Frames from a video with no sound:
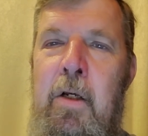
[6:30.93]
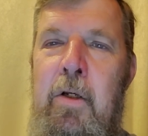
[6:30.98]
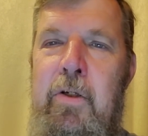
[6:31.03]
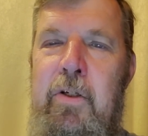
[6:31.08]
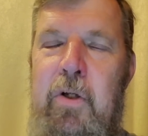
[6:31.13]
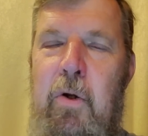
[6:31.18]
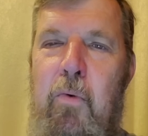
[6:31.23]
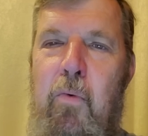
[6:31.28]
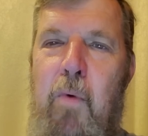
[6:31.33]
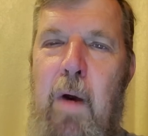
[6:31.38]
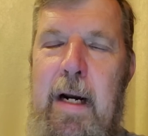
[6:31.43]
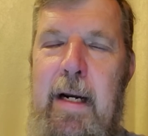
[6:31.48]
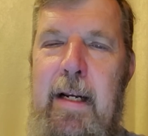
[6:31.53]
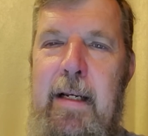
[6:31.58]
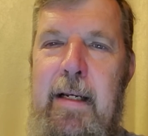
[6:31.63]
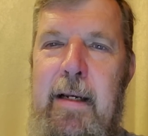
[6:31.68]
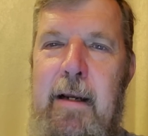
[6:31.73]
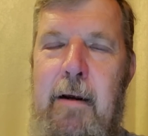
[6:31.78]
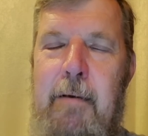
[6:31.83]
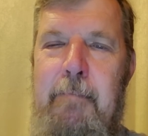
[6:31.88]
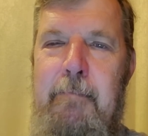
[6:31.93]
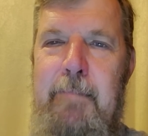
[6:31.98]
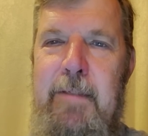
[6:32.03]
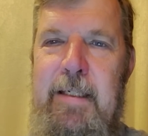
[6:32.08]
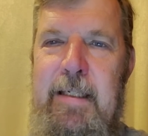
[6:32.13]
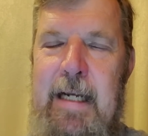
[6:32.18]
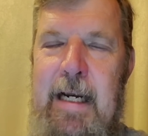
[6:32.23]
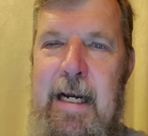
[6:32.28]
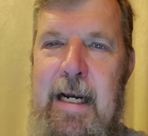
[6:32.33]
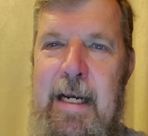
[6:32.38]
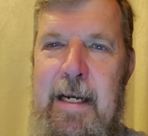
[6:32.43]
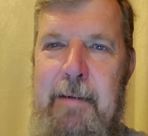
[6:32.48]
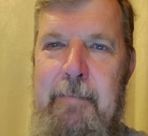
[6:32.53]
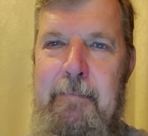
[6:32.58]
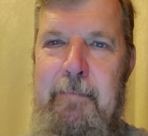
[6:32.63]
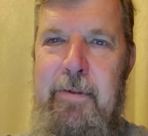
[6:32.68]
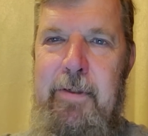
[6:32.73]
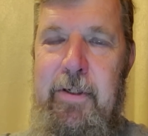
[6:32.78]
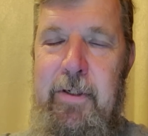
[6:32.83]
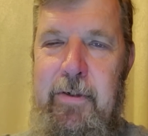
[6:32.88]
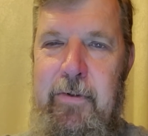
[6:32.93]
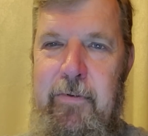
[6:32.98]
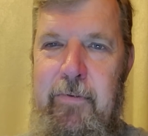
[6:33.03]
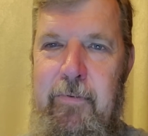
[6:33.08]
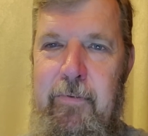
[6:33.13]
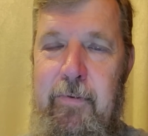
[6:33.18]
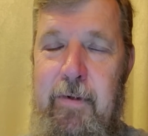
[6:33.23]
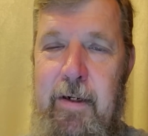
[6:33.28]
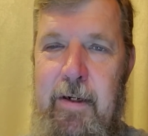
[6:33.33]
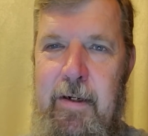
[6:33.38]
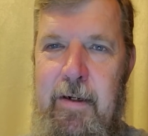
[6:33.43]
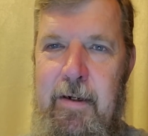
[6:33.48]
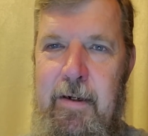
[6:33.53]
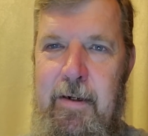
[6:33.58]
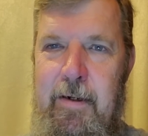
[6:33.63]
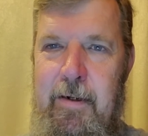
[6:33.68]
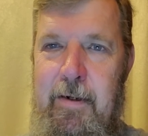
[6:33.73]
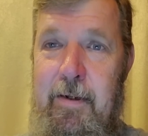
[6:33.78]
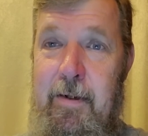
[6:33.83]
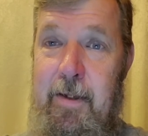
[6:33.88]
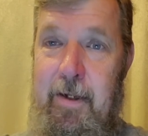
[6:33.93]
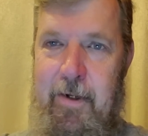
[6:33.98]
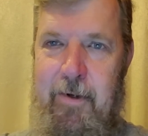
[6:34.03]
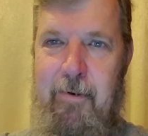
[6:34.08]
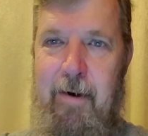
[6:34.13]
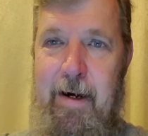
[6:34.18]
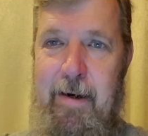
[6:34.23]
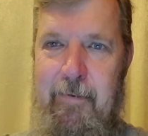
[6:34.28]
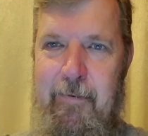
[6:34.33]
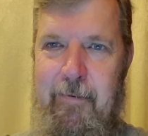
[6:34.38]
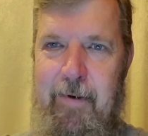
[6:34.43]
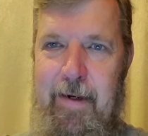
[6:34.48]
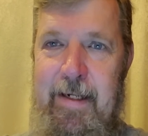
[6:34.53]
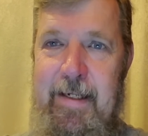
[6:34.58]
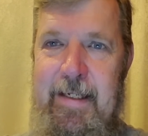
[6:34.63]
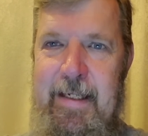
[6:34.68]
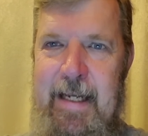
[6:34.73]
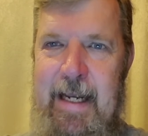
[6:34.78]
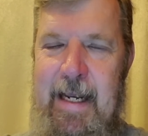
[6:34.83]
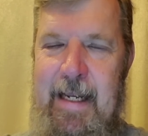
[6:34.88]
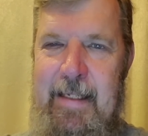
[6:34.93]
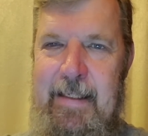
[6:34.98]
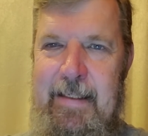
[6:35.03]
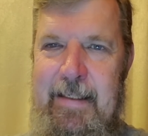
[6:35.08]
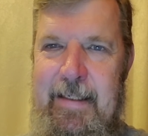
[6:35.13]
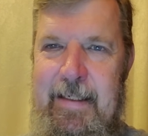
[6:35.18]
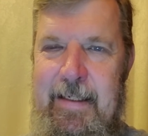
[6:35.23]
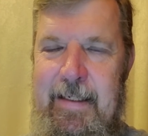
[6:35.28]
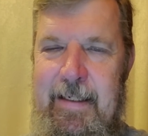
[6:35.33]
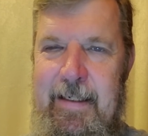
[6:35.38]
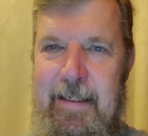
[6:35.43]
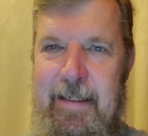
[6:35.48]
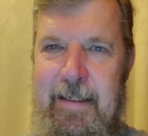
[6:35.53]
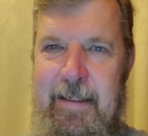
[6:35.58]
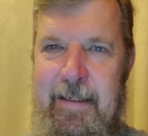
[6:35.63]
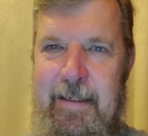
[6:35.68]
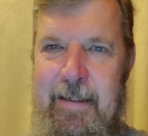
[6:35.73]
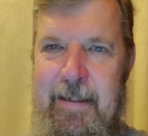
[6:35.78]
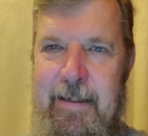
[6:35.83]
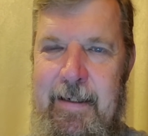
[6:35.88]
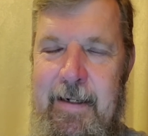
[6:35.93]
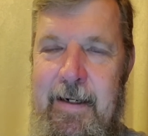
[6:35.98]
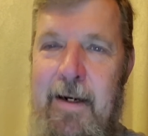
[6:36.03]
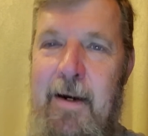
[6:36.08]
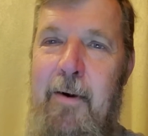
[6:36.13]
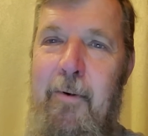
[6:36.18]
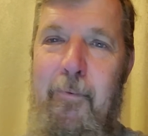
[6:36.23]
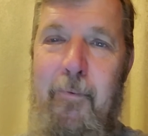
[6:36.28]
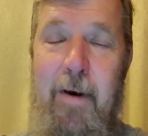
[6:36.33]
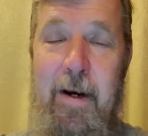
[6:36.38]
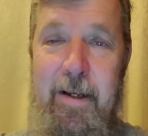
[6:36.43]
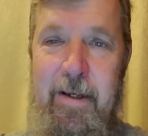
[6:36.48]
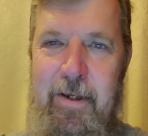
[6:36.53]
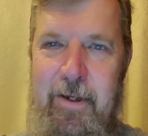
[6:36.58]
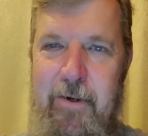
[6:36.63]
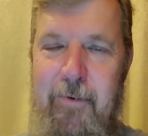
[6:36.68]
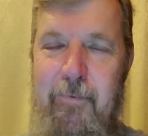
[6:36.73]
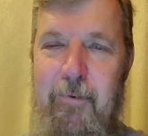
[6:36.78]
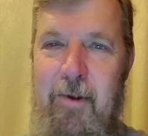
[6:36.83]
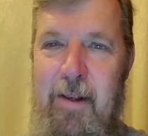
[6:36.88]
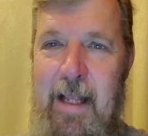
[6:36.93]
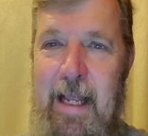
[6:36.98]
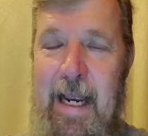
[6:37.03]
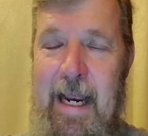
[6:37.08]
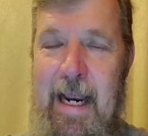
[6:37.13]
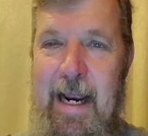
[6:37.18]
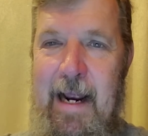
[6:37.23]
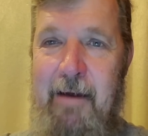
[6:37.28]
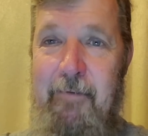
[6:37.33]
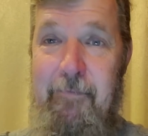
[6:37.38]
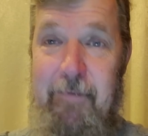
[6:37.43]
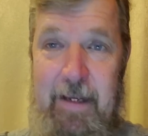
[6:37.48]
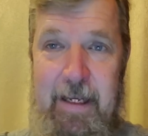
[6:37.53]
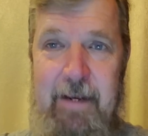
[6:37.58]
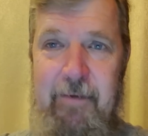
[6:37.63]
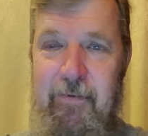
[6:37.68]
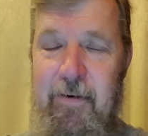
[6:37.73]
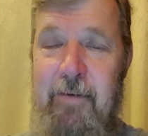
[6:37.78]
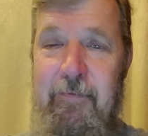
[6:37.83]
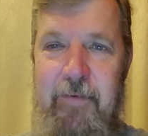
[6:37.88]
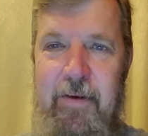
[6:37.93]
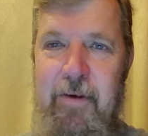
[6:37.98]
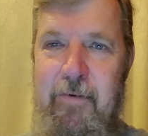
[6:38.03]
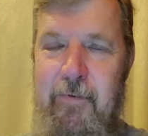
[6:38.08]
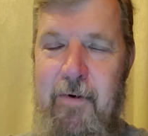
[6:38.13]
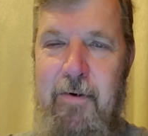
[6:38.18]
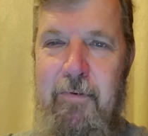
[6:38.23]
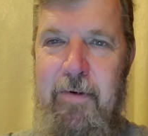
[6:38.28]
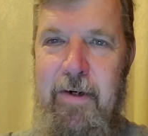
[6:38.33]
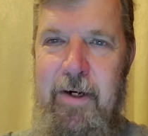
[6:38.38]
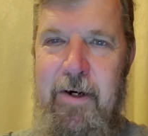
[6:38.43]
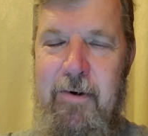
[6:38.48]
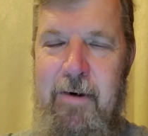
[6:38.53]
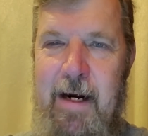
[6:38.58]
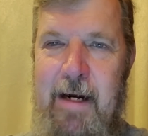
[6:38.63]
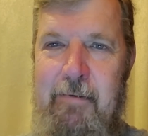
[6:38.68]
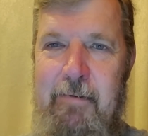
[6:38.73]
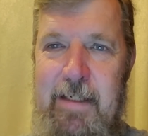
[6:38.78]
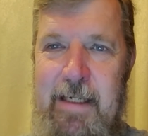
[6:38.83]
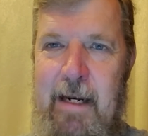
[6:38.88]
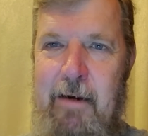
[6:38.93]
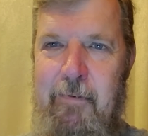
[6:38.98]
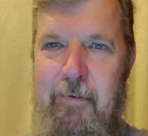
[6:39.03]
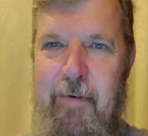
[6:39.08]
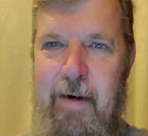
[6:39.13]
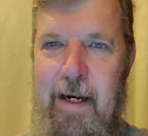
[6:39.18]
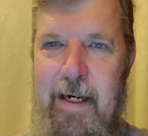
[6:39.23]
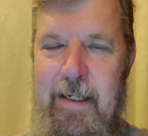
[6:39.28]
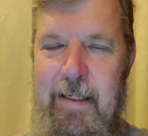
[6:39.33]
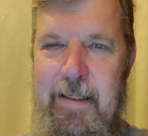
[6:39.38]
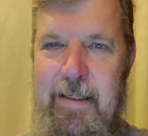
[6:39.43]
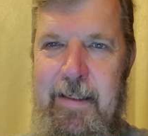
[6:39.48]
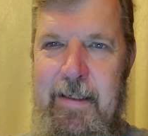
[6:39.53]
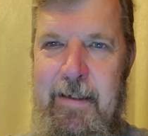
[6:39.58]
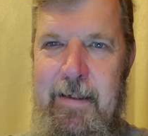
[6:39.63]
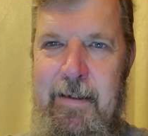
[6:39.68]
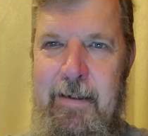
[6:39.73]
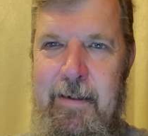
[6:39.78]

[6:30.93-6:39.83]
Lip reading: So when it comes time to the Great Reset, what you will have, even if you own your house outright,